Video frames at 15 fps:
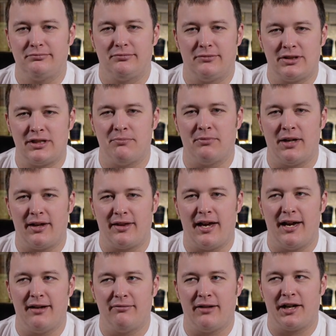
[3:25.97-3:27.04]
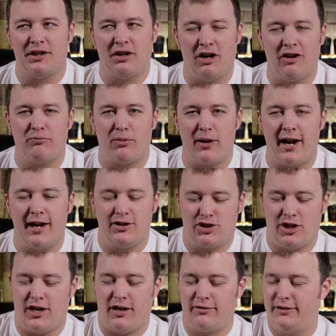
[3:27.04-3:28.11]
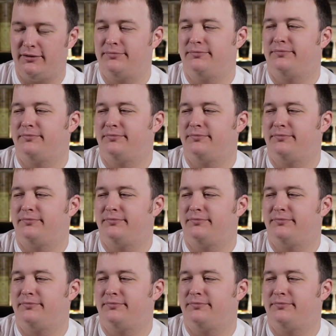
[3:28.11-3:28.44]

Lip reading: Something like that, like an off-brand chocolate.